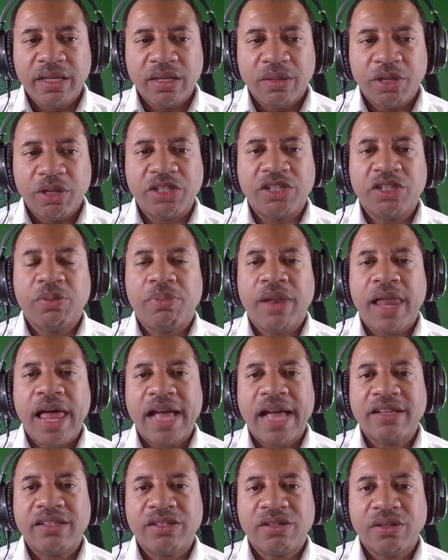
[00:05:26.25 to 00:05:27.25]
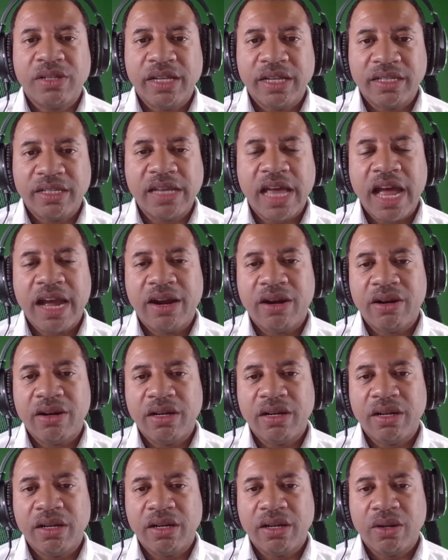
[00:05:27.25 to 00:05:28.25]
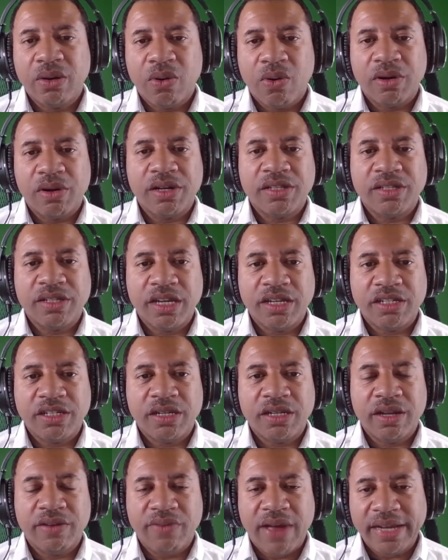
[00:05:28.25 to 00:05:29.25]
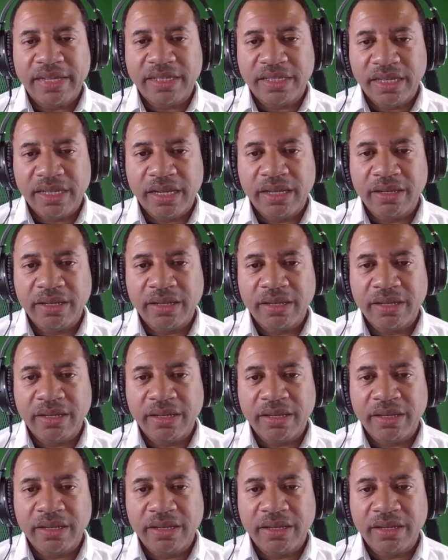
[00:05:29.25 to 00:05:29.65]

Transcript: But this applies to the entire organization of IT.